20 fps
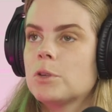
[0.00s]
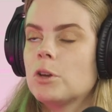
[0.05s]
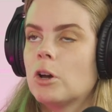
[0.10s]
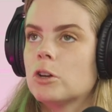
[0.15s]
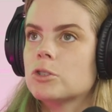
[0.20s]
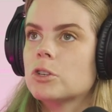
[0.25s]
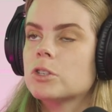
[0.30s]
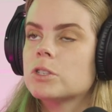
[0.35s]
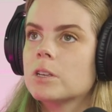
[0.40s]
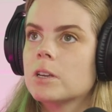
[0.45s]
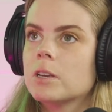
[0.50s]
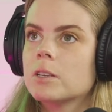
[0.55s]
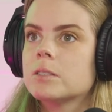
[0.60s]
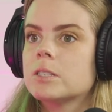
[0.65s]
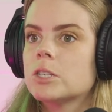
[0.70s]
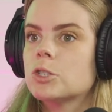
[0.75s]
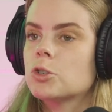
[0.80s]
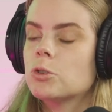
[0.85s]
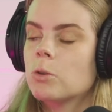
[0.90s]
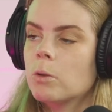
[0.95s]
yeah, so it's a
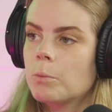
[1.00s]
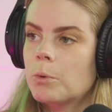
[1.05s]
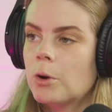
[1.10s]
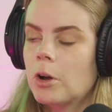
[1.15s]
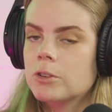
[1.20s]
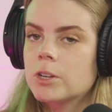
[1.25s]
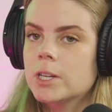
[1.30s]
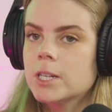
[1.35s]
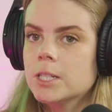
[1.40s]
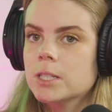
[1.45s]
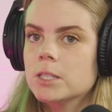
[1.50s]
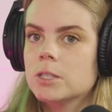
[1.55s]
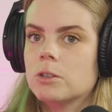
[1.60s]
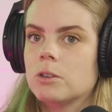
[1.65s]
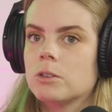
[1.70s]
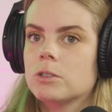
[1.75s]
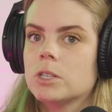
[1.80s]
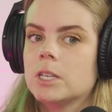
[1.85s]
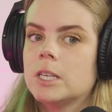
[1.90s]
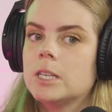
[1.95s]
digital product, so
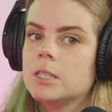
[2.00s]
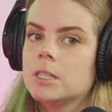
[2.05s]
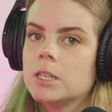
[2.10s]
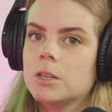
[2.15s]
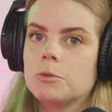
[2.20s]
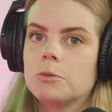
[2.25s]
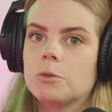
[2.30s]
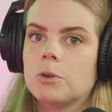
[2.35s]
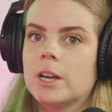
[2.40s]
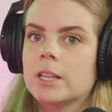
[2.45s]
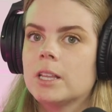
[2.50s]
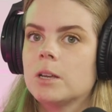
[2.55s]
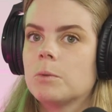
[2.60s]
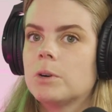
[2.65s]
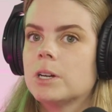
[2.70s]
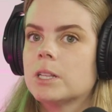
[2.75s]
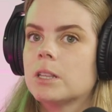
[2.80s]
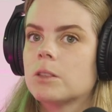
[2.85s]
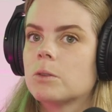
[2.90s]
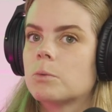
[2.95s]
it's easy for
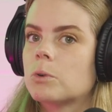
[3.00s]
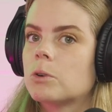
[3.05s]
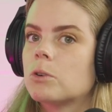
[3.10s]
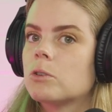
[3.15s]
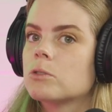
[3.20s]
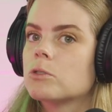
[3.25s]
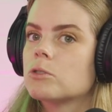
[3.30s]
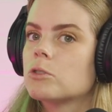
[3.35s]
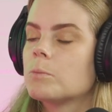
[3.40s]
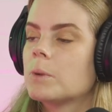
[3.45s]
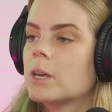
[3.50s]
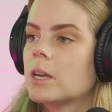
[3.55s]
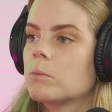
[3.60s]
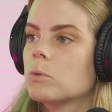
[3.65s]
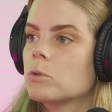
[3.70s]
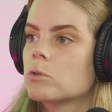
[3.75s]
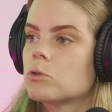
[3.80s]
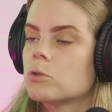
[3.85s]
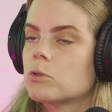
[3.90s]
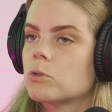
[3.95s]
anyone in the world to be
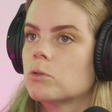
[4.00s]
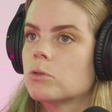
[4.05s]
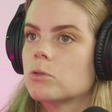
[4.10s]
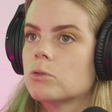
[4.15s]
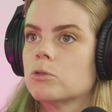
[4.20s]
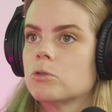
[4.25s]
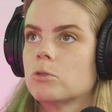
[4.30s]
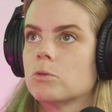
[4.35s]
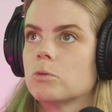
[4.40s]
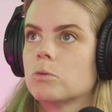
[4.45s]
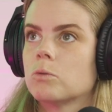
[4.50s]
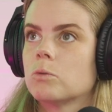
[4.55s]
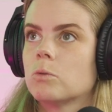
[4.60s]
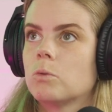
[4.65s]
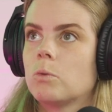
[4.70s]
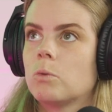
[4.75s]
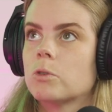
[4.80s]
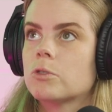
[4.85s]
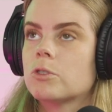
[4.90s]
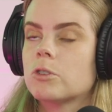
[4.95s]
able to
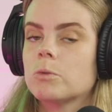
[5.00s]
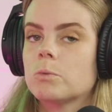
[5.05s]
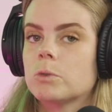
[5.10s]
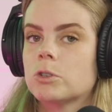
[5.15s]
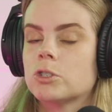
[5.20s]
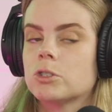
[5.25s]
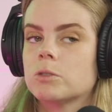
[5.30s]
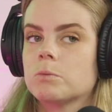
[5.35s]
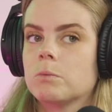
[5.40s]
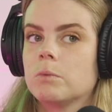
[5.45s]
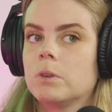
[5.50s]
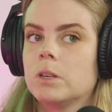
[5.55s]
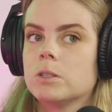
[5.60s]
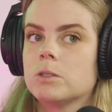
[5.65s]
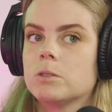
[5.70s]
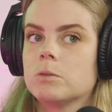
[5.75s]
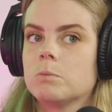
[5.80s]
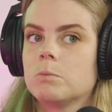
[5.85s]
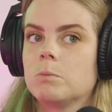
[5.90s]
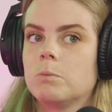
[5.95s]
order, which
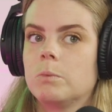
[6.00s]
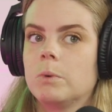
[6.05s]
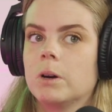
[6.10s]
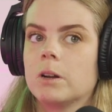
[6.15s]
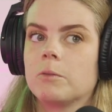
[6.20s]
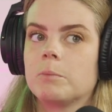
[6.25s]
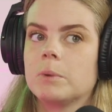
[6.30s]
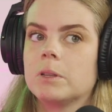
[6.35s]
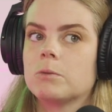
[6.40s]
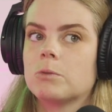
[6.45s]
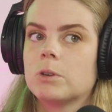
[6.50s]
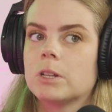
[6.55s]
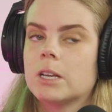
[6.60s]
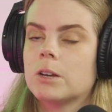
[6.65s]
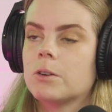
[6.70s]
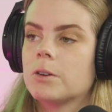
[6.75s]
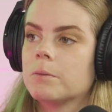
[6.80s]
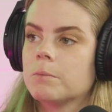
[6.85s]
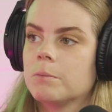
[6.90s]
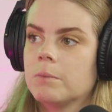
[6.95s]
is what I've been really
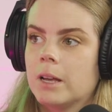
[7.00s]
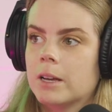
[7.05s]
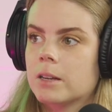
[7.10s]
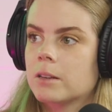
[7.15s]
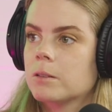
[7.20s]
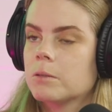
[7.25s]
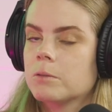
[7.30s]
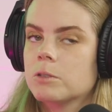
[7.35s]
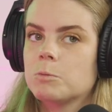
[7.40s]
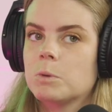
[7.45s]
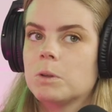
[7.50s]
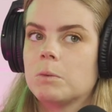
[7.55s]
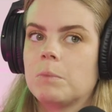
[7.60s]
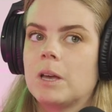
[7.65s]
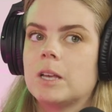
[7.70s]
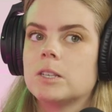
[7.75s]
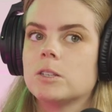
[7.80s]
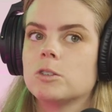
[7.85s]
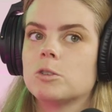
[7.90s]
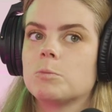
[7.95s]
like. It's been
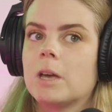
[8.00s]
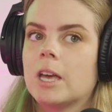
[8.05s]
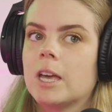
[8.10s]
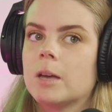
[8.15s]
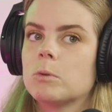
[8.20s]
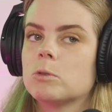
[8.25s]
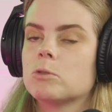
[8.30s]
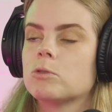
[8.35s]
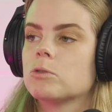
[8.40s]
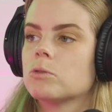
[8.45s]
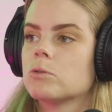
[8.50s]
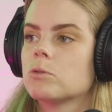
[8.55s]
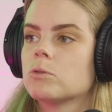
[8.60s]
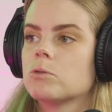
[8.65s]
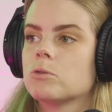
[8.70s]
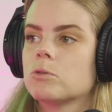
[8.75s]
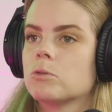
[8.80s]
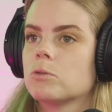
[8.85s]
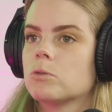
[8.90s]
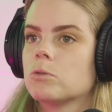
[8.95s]
amazing to be able
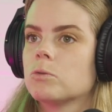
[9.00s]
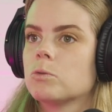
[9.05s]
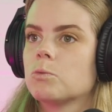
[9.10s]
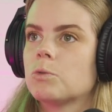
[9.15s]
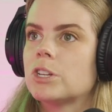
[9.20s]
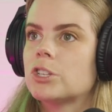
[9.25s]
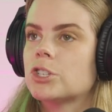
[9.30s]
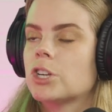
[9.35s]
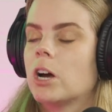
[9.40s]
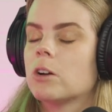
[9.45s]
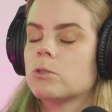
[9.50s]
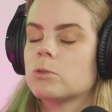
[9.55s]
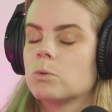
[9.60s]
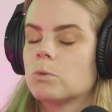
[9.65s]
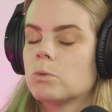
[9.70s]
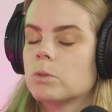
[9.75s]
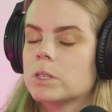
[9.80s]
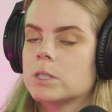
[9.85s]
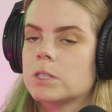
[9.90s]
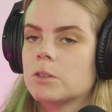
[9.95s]
to reach out to
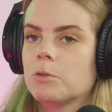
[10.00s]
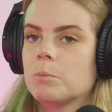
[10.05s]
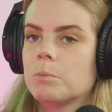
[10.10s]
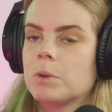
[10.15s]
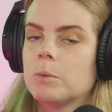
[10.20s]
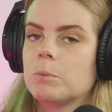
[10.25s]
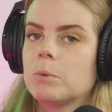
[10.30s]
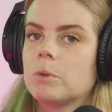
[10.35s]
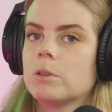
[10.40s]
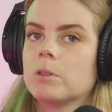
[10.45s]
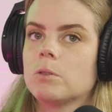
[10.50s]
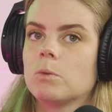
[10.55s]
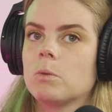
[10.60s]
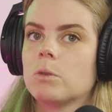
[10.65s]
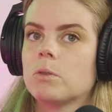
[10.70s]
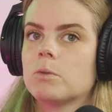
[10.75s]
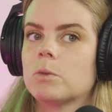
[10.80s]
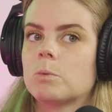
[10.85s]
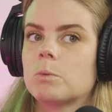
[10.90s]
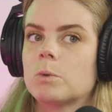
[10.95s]
all these different people in all
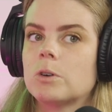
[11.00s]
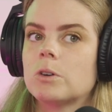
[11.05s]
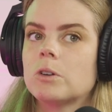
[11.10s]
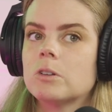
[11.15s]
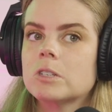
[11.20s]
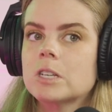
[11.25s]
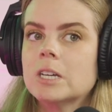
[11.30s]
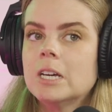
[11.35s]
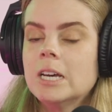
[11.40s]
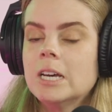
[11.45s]
over the world.